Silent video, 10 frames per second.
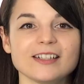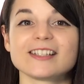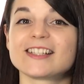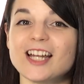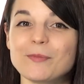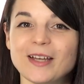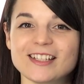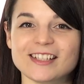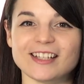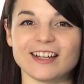Stop
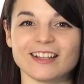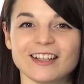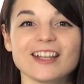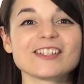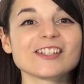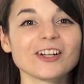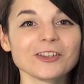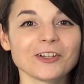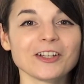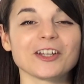hesitating and
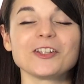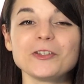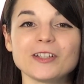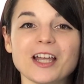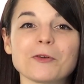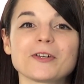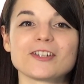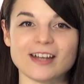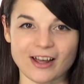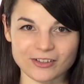start learning a new
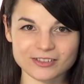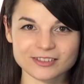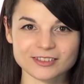language now.